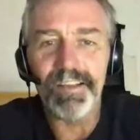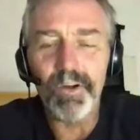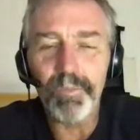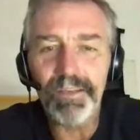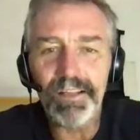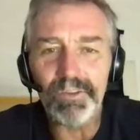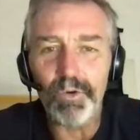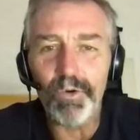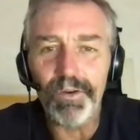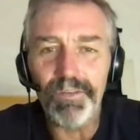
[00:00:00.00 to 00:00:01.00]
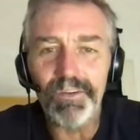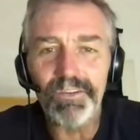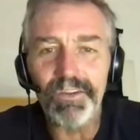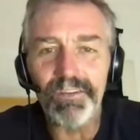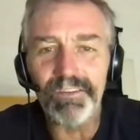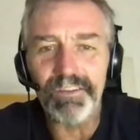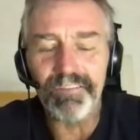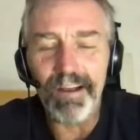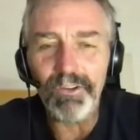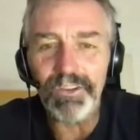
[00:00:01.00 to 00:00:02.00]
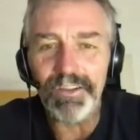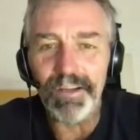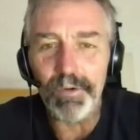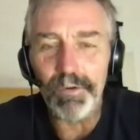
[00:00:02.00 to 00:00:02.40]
if they open that door and there's a fountain